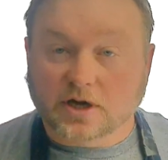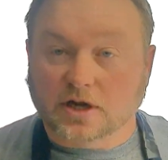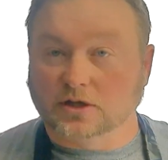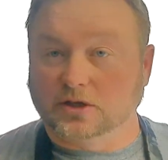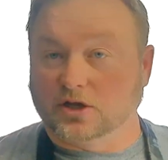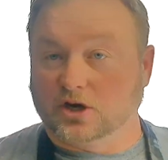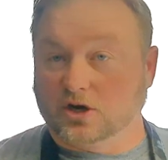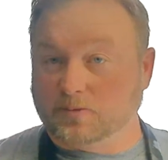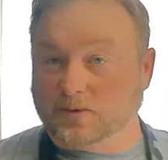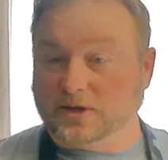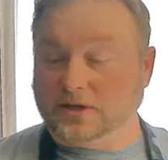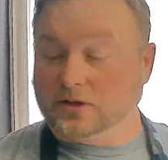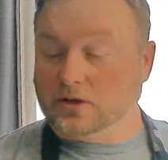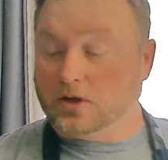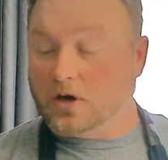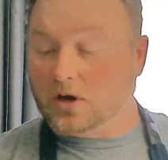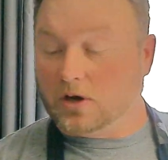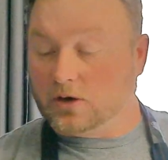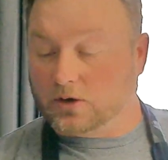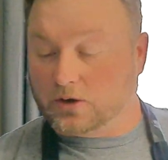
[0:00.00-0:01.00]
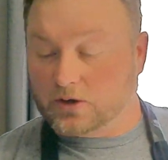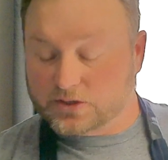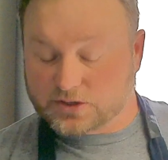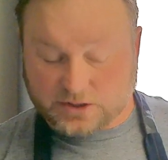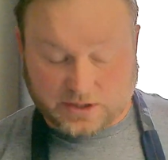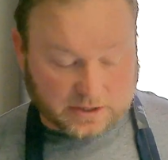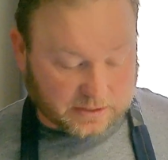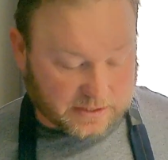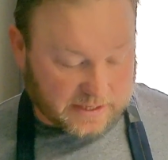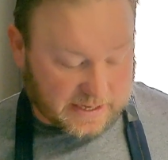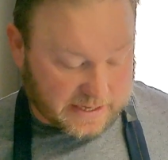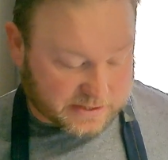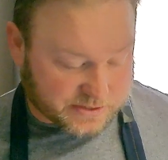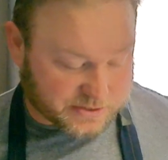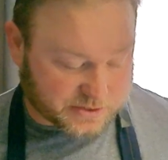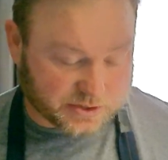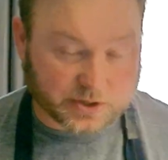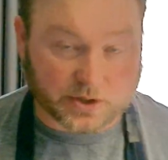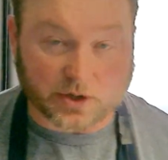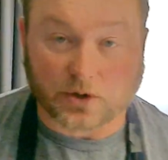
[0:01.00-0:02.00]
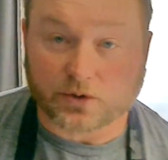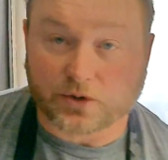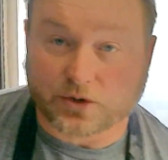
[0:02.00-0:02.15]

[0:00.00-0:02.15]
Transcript: a little bit longer. It's going to last, you know,